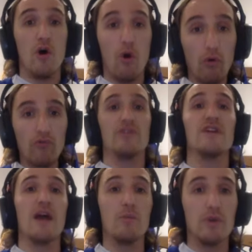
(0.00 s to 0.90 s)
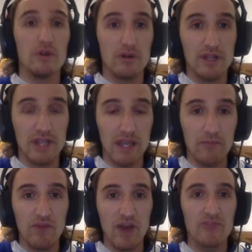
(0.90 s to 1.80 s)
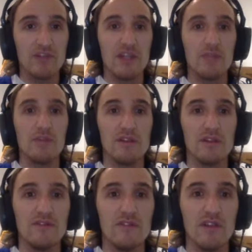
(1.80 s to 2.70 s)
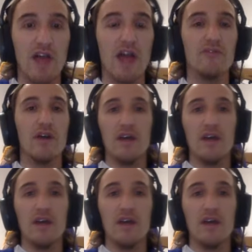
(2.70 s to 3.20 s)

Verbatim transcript: Overtime winner in Game 5 to keep the Leafs alive.